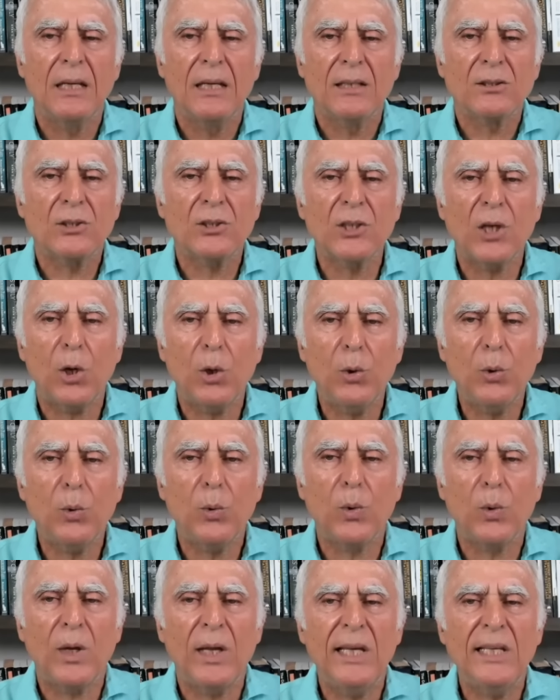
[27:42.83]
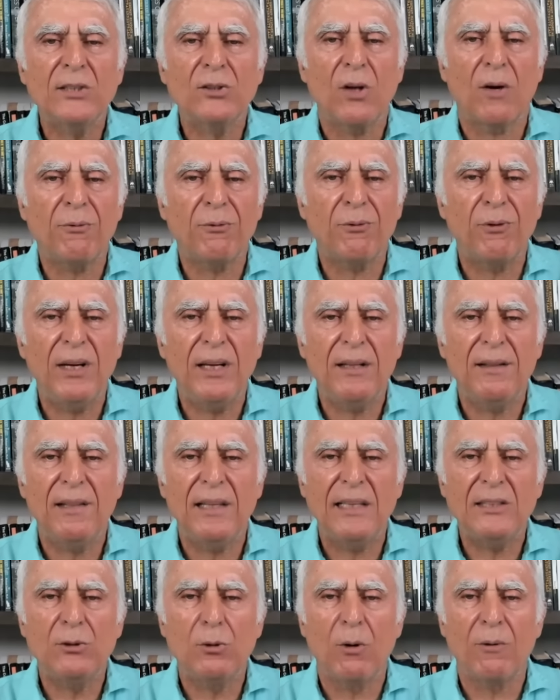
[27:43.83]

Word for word: So he's offering these